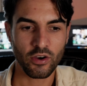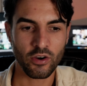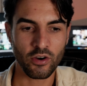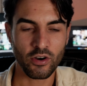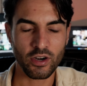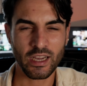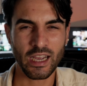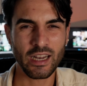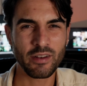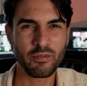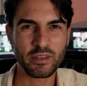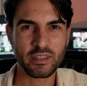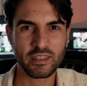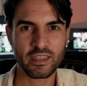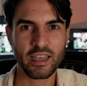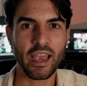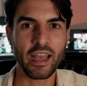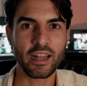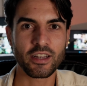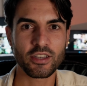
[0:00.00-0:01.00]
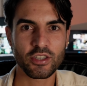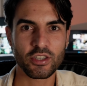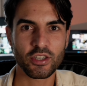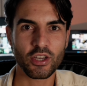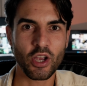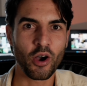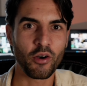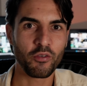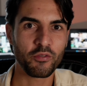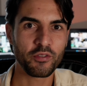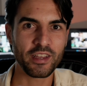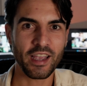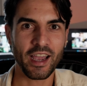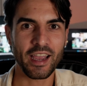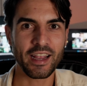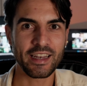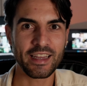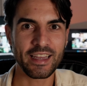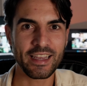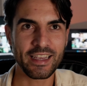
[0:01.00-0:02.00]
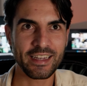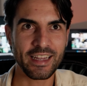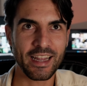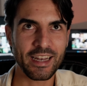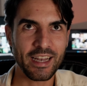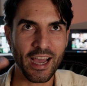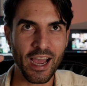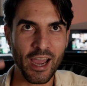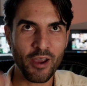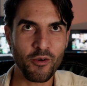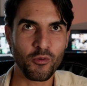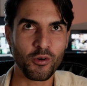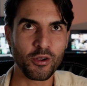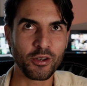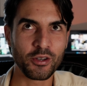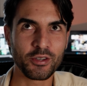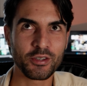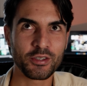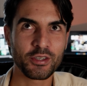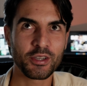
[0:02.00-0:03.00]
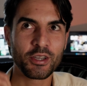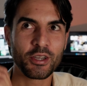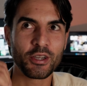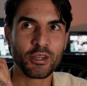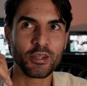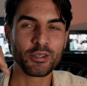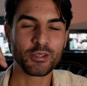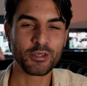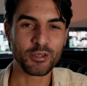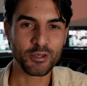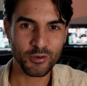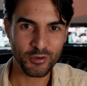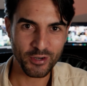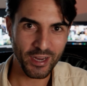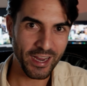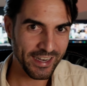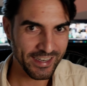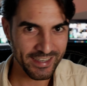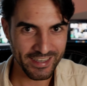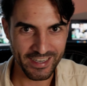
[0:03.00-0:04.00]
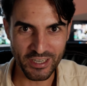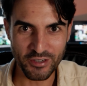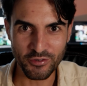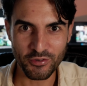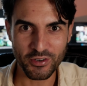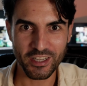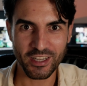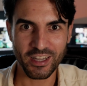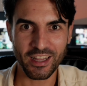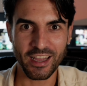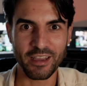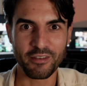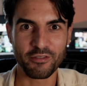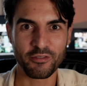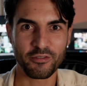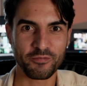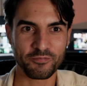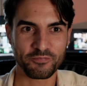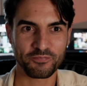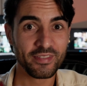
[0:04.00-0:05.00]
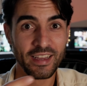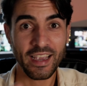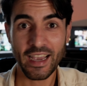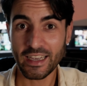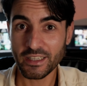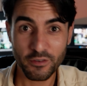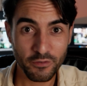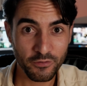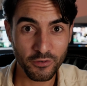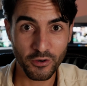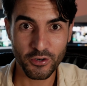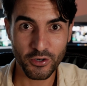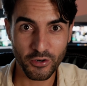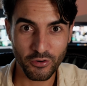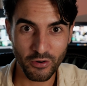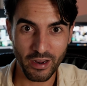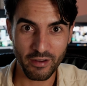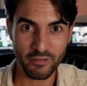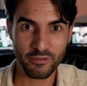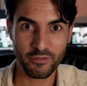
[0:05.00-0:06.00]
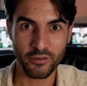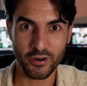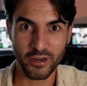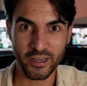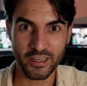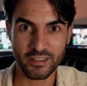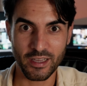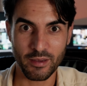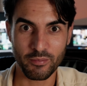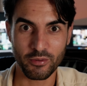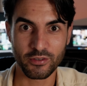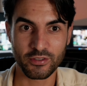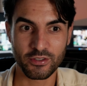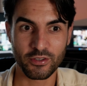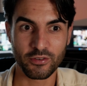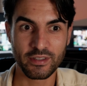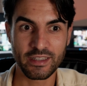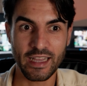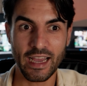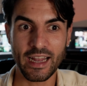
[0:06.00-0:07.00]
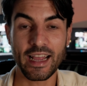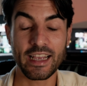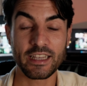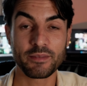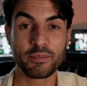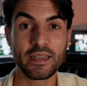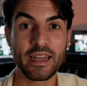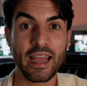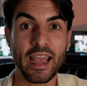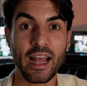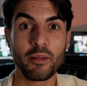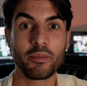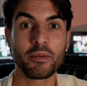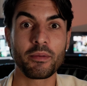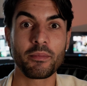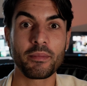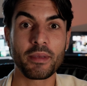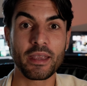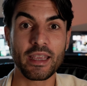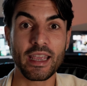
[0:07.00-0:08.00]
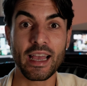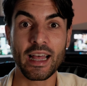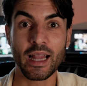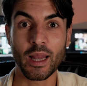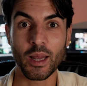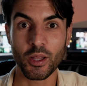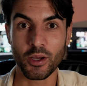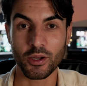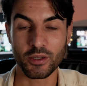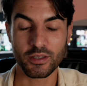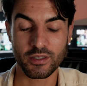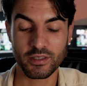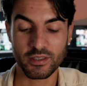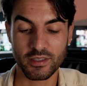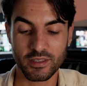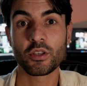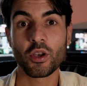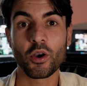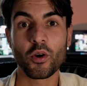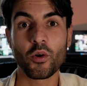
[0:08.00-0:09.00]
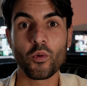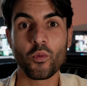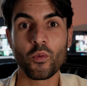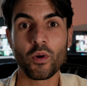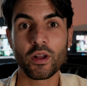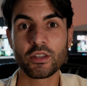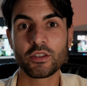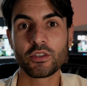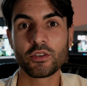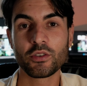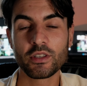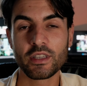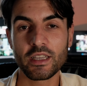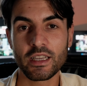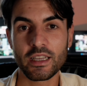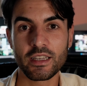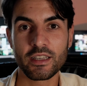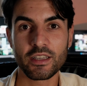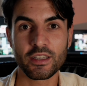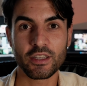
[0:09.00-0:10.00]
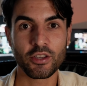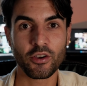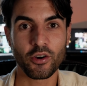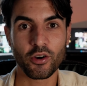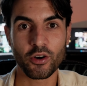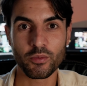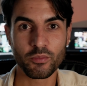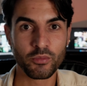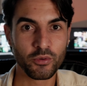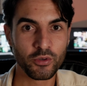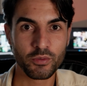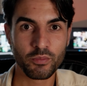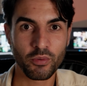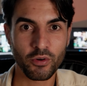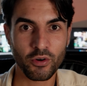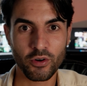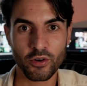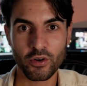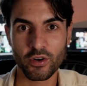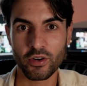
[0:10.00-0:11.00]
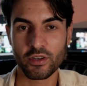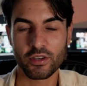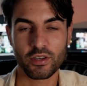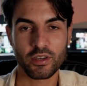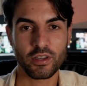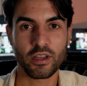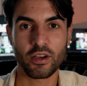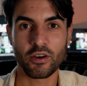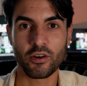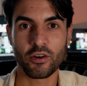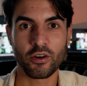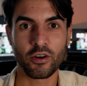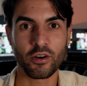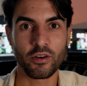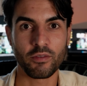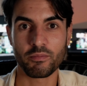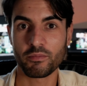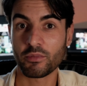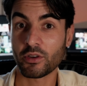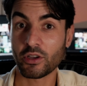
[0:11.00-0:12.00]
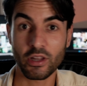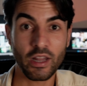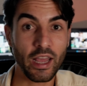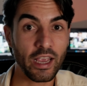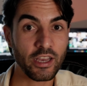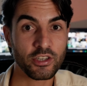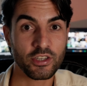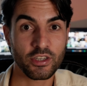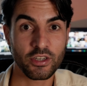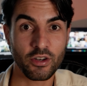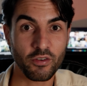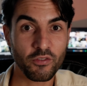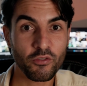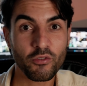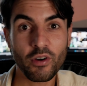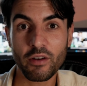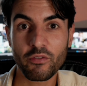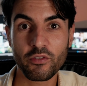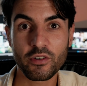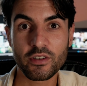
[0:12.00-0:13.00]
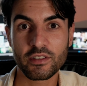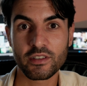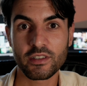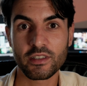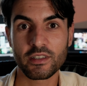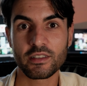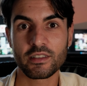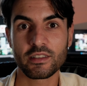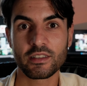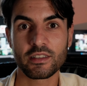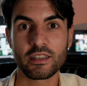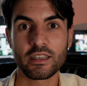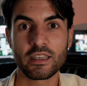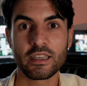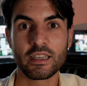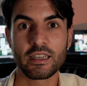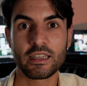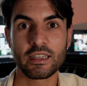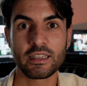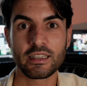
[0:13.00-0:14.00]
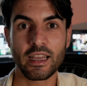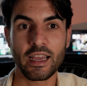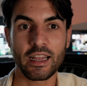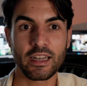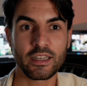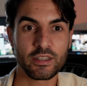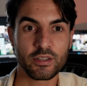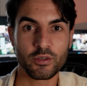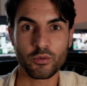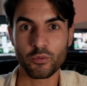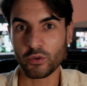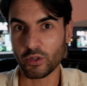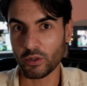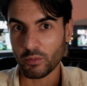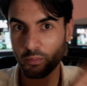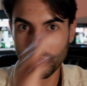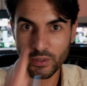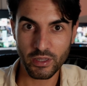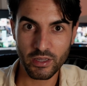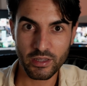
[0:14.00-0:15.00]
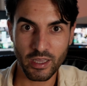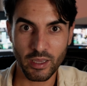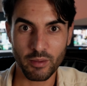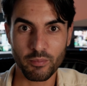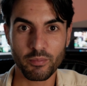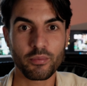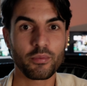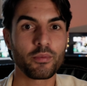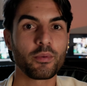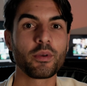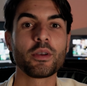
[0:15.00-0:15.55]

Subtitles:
or kind of a sketch of the idea that I want to create in real life as a photograph, for example. So that has been helping me a lot. So once you did your mood board or collection of references that will build up